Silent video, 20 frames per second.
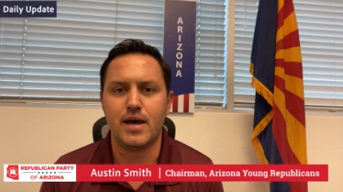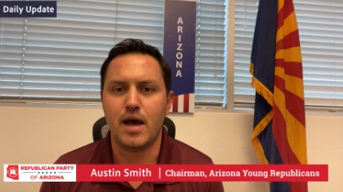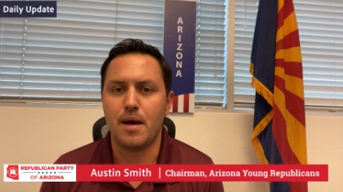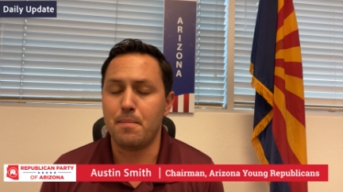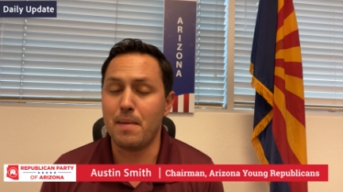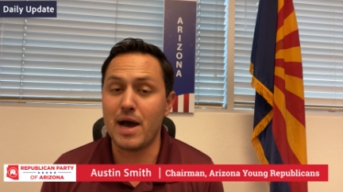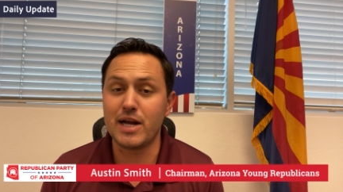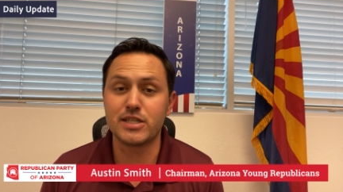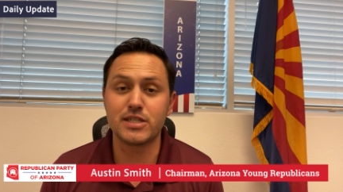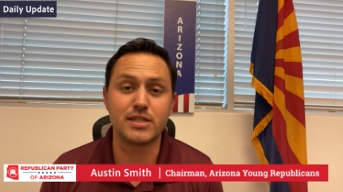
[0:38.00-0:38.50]

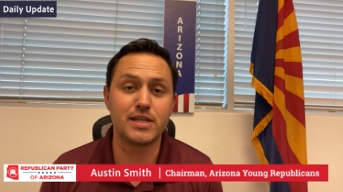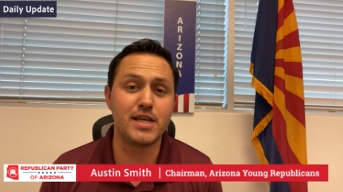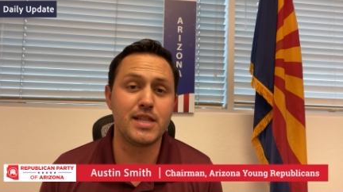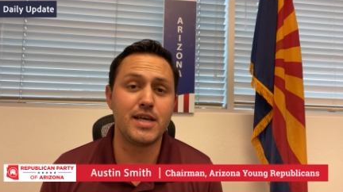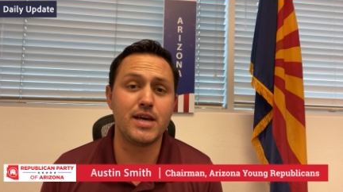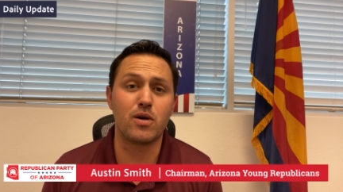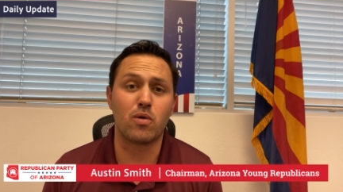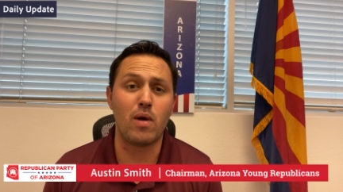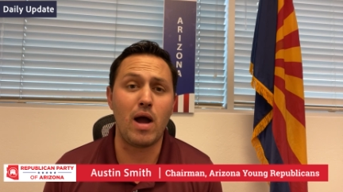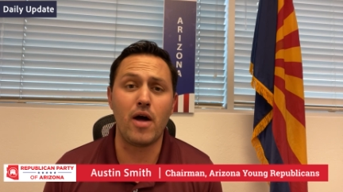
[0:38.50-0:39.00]
Magically,
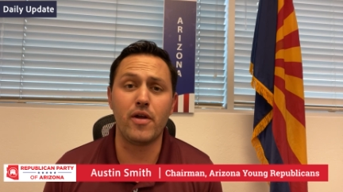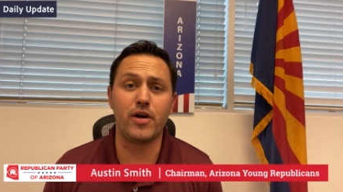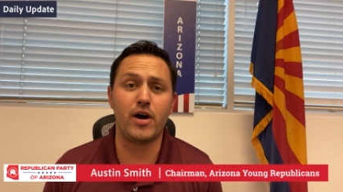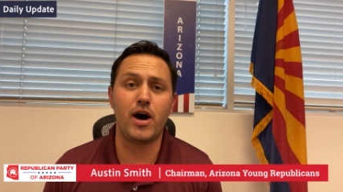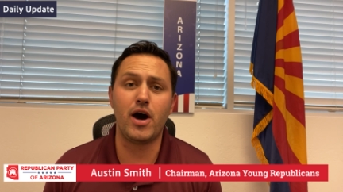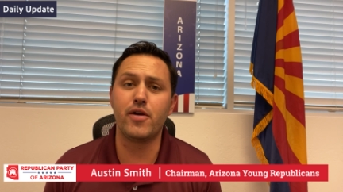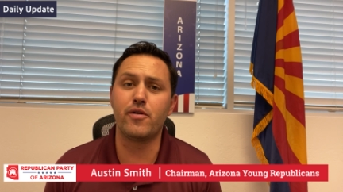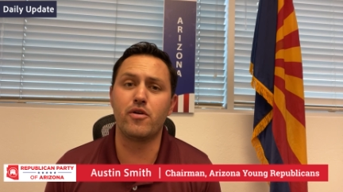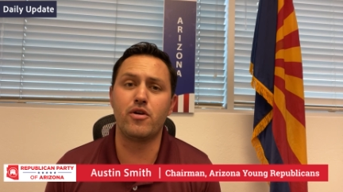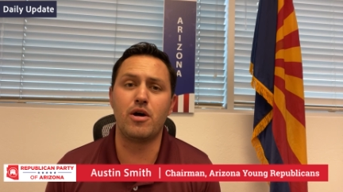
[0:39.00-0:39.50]
the around
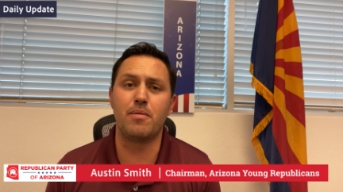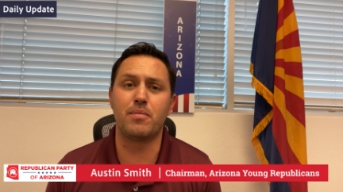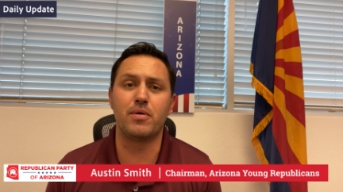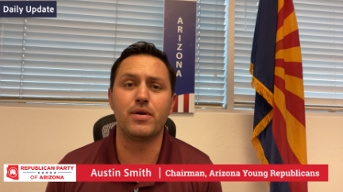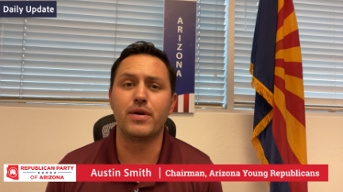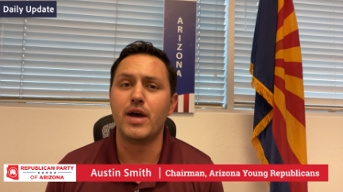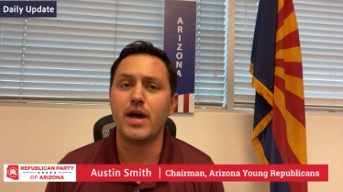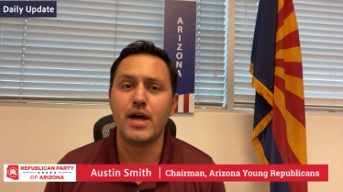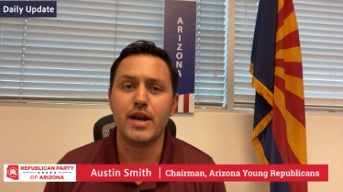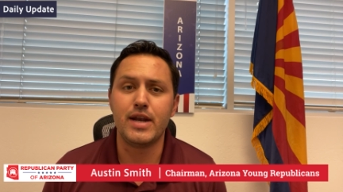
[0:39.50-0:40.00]
100
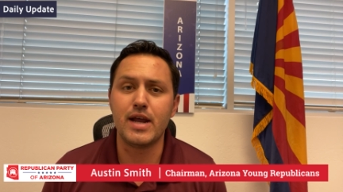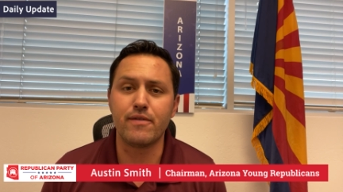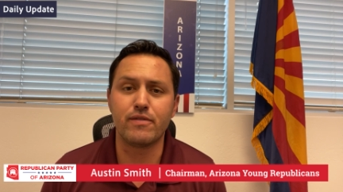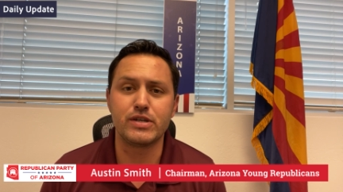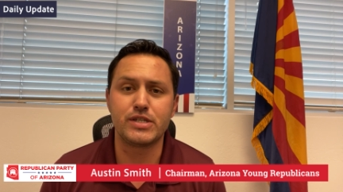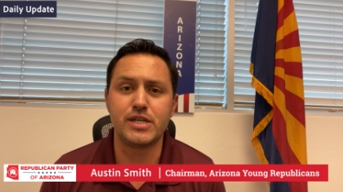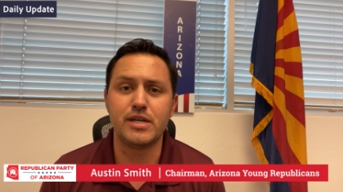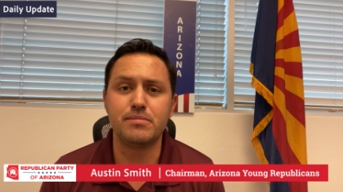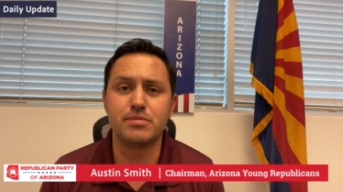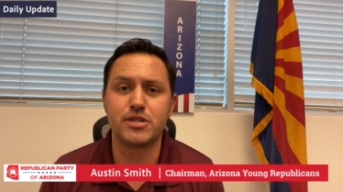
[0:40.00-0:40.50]
number never
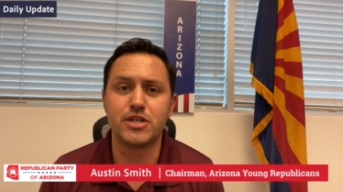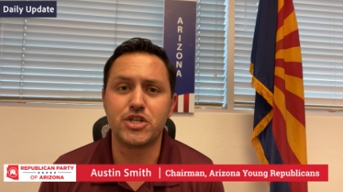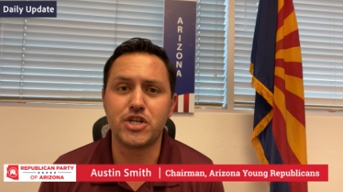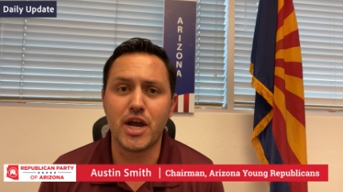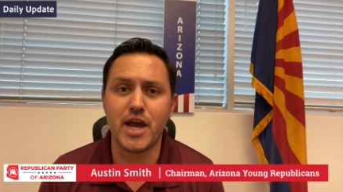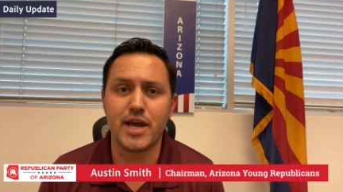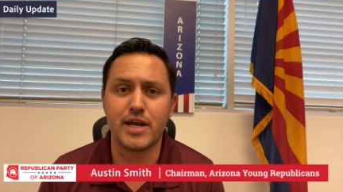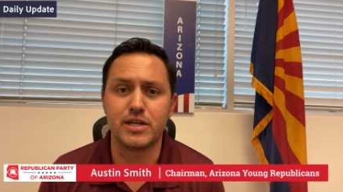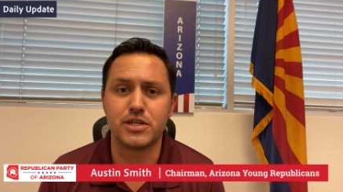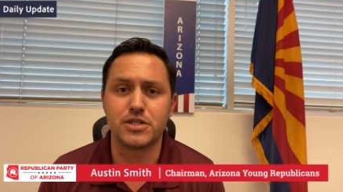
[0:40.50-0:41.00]
seems to
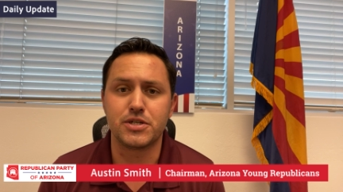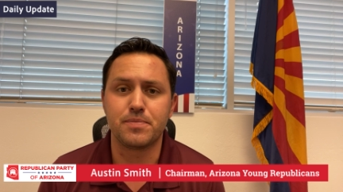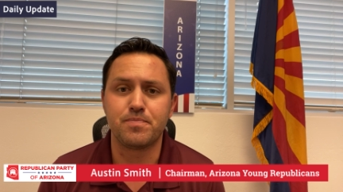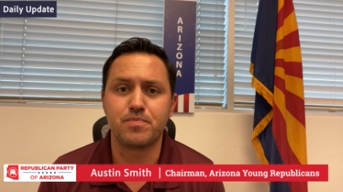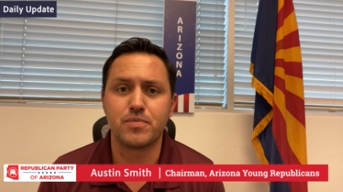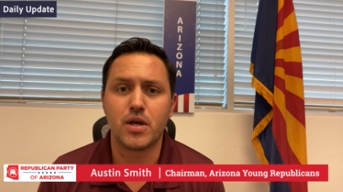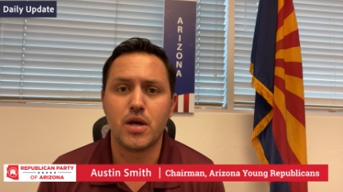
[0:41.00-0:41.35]
change.